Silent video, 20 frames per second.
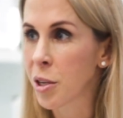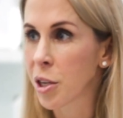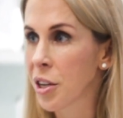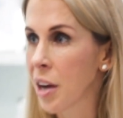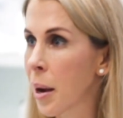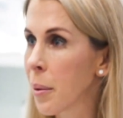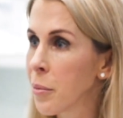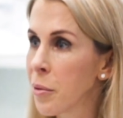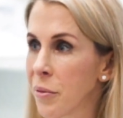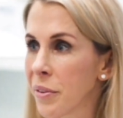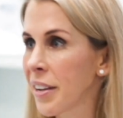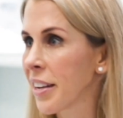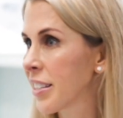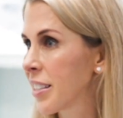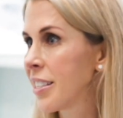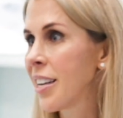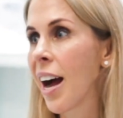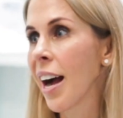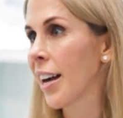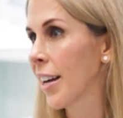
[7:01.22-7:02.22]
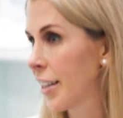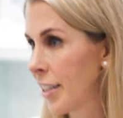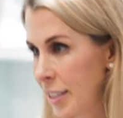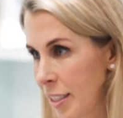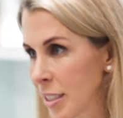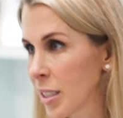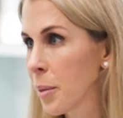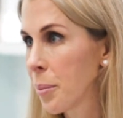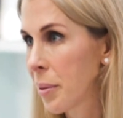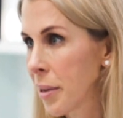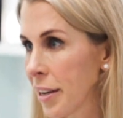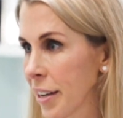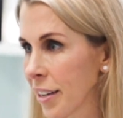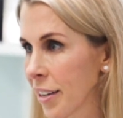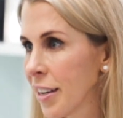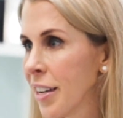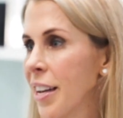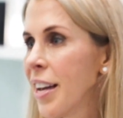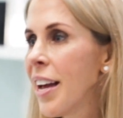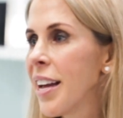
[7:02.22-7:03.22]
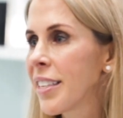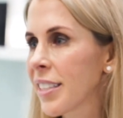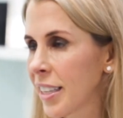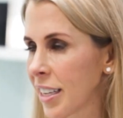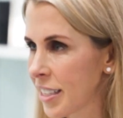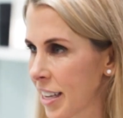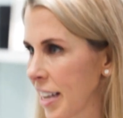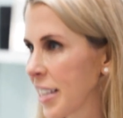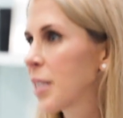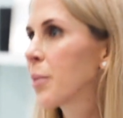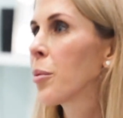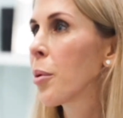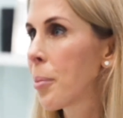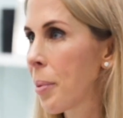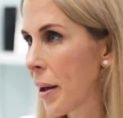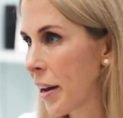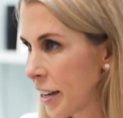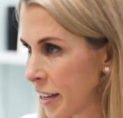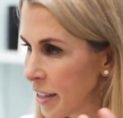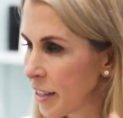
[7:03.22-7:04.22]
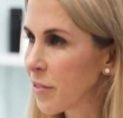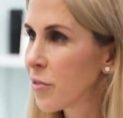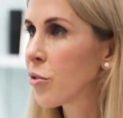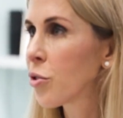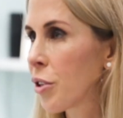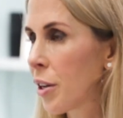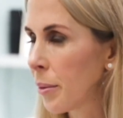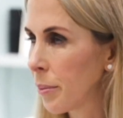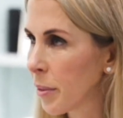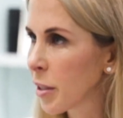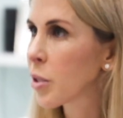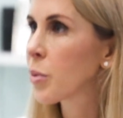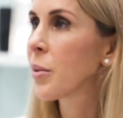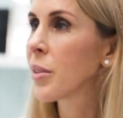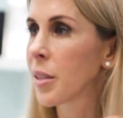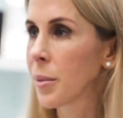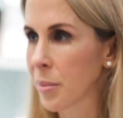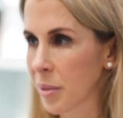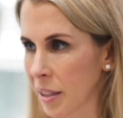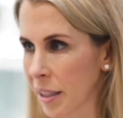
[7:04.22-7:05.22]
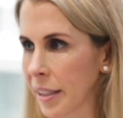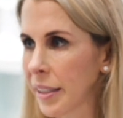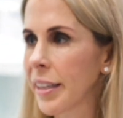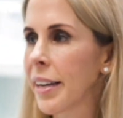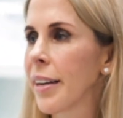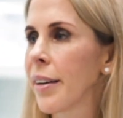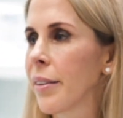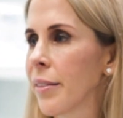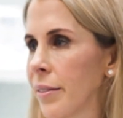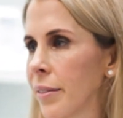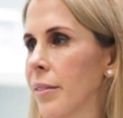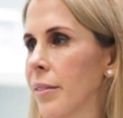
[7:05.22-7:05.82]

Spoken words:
when you're not moving. Is not going to disappear. It's going to take some repetitive treatments with some skincare.